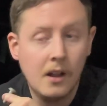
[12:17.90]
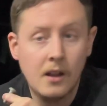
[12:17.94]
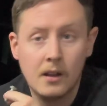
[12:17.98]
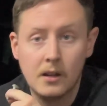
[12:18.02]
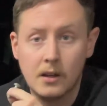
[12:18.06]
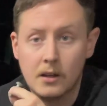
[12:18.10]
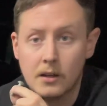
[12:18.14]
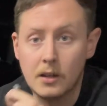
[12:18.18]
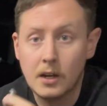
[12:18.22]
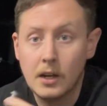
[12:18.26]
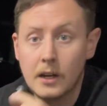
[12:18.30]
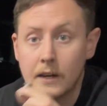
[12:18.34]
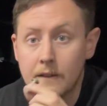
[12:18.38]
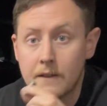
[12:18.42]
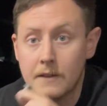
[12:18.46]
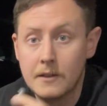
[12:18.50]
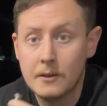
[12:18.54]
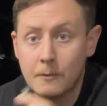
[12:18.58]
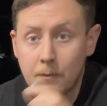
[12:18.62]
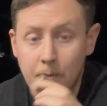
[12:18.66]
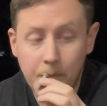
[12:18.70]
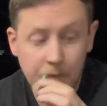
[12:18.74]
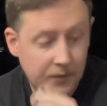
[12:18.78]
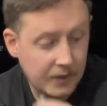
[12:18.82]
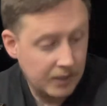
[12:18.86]

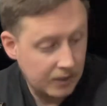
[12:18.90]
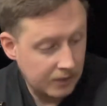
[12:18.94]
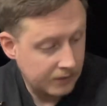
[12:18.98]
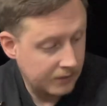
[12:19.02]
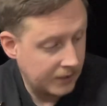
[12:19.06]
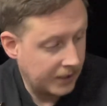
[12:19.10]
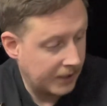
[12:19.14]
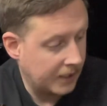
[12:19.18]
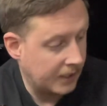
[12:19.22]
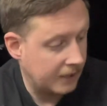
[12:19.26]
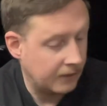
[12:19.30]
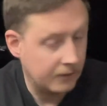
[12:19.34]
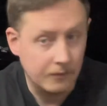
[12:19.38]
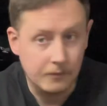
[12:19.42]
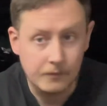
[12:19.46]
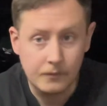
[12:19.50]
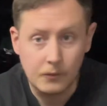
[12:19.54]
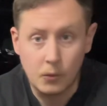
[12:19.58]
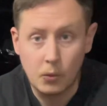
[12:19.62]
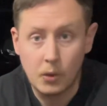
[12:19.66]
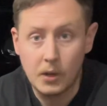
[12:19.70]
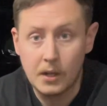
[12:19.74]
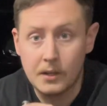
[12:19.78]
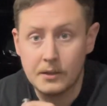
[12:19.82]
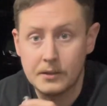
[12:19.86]
And
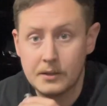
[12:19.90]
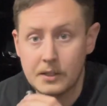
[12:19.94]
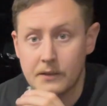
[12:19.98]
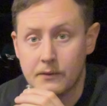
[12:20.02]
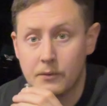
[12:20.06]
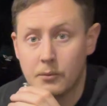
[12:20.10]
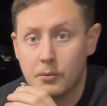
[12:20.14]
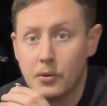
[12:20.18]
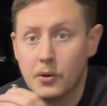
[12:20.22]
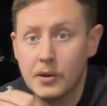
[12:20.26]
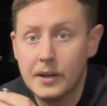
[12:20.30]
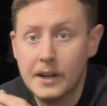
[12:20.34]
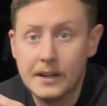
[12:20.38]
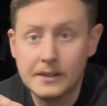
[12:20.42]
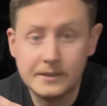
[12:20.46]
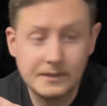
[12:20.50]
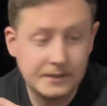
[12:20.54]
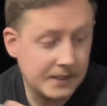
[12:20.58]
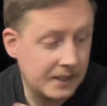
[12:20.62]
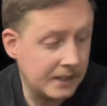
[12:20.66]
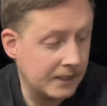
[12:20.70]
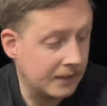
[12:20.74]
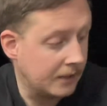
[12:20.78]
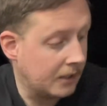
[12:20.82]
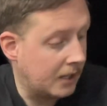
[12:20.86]
what I'll even point out is
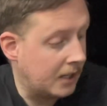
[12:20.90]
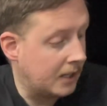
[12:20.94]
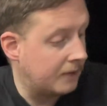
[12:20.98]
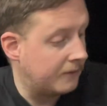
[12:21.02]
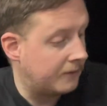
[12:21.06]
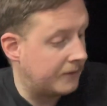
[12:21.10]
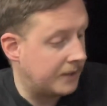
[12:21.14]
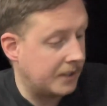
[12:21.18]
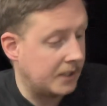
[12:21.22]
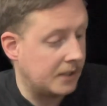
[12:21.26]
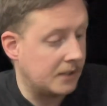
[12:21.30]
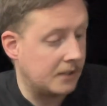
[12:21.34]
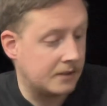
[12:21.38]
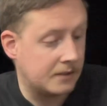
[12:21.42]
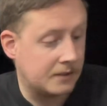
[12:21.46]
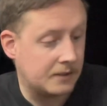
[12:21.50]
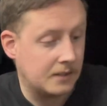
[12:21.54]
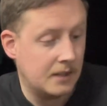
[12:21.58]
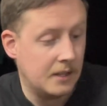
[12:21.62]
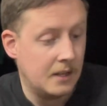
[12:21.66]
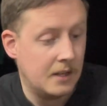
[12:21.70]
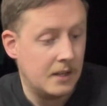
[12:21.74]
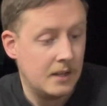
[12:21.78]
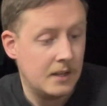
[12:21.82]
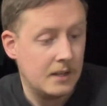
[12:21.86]
that a lot of these
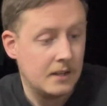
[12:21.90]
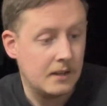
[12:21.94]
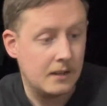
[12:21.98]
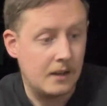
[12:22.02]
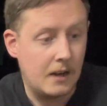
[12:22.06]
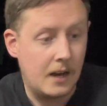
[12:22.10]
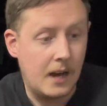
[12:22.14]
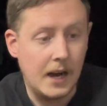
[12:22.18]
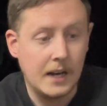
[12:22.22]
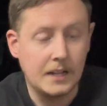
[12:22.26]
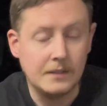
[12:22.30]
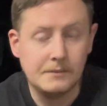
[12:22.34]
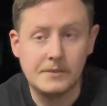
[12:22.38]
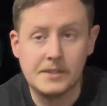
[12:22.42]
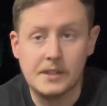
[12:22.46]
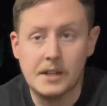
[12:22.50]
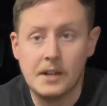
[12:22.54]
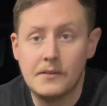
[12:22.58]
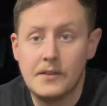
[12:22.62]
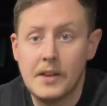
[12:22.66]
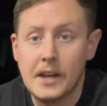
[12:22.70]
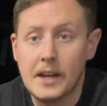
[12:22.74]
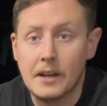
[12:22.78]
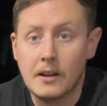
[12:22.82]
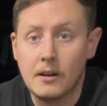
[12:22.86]
items that I've
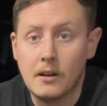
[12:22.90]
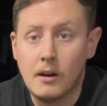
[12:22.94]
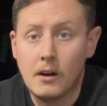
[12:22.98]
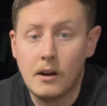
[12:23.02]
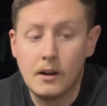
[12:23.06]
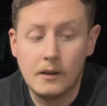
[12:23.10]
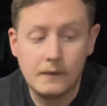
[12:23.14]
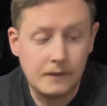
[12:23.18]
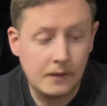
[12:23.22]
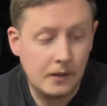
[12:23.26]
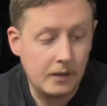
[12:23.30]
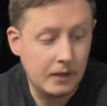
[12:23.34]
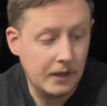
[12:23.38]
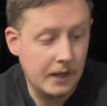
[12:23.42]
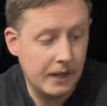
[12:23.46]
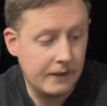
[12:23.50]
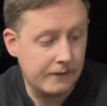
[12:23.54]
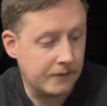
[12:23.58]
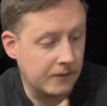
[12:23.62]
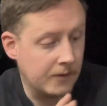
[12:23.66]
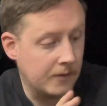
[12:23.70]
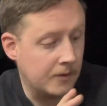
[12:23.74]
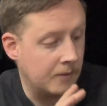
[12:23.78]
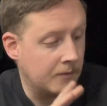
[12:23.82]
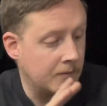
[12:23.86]
taken off,
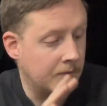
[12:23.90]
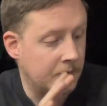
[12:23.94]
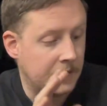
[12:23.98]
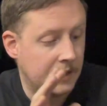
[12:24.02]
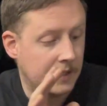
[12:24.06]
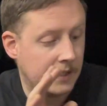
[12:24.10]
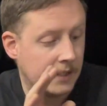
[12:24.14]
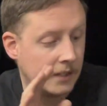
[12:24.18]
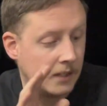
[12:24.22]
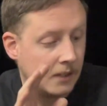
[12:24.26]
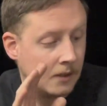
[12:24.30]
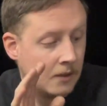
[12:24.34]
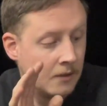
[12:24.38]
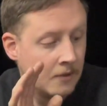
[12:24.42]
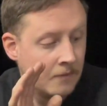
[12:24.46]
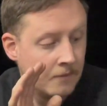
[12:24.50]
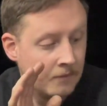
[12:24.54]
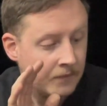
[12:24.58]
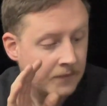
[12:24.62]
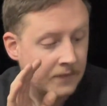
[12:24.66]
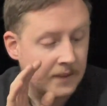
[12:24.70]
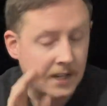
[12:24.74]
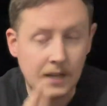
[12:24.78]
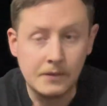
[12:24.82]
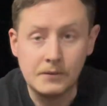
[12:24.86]
from the
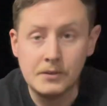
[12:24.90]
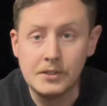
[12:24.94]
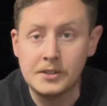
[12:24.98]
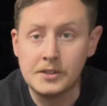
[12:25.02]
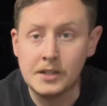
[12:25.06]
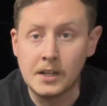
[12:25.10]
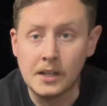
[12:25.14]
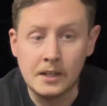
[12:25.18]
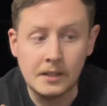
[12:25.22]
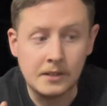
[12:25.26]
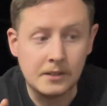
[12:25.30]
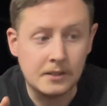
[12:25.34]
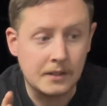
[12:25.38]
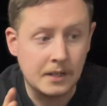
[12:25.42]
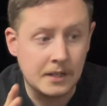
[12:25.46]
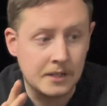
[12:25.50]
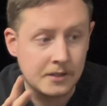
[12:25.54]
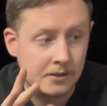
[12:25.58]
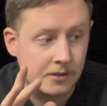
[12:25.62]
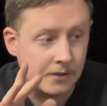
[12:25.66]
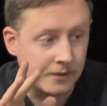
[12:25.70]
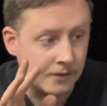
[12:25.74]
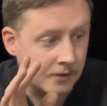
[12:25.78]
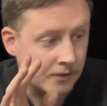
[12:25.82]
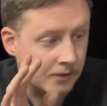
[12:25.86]
timing chain
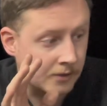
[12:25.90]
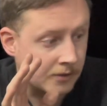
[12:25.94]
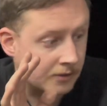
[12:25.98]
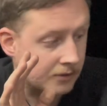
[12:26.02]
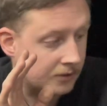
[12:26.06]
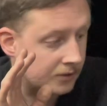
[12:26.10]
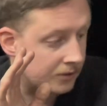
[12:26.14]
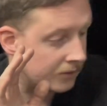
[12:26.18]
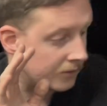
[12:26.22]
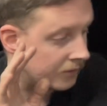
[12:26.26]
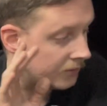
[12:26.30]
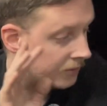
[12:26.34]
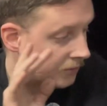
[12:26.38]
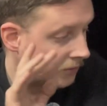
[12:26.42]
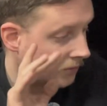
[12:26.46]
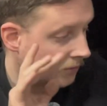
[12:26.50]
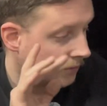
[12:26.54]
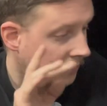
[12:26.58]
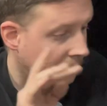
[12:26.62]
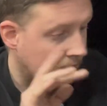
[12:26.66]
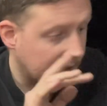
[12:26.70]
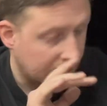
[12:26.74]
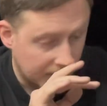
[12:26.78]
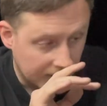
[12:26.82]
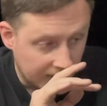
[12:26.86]
tensioner to
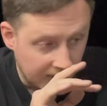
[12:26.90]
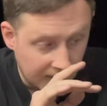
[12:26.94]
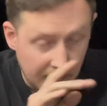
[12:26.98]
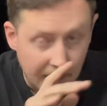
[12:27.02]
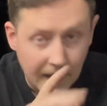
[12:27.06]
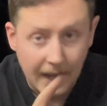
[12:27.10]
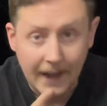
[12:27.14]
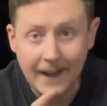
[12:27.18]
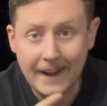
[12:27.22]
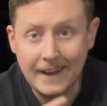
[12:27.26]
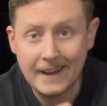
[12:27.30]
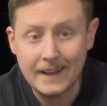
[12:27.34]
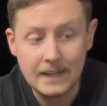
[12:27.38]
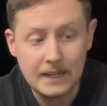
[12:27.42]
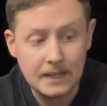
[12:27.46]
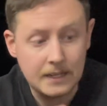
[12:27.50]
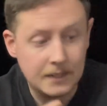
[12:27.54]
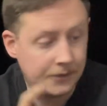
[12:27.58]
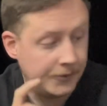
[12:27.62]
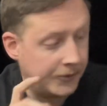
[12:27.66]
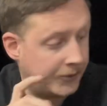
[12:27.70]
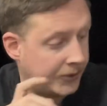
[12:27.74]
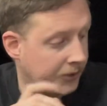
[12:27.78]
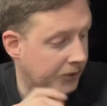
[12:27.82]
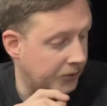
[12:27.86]
the
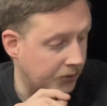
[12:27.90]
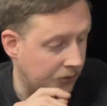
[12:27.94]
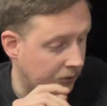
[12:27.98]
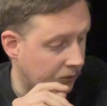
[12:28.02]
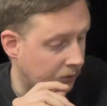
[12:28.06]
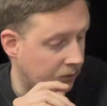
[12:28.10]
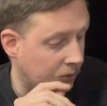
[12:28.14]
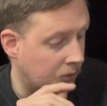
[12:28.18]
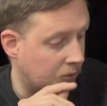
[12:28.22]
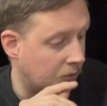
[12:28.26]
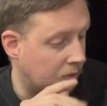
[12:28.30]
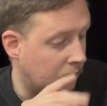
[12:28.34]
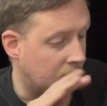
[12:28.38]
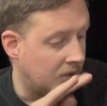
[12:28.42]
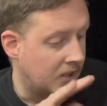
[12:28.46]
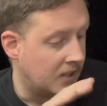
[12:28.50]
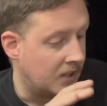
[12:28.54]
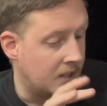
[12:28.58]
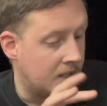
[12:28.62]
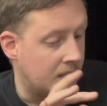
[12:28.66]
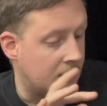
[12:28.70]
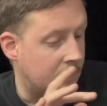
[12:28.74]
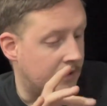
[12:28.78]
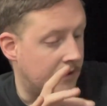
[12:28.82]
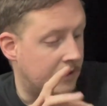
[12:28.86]
head to
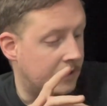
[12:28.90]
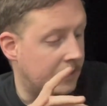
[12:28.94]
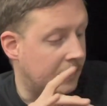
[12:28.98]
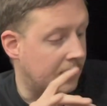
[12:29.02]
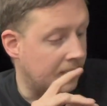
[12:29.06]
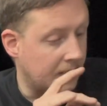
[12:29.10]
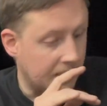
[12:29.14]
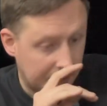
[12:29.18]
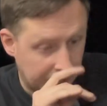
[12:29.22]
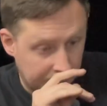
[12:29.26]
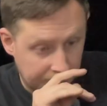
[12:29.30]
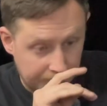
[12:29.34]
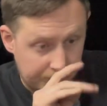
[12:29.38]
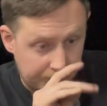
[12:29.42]
the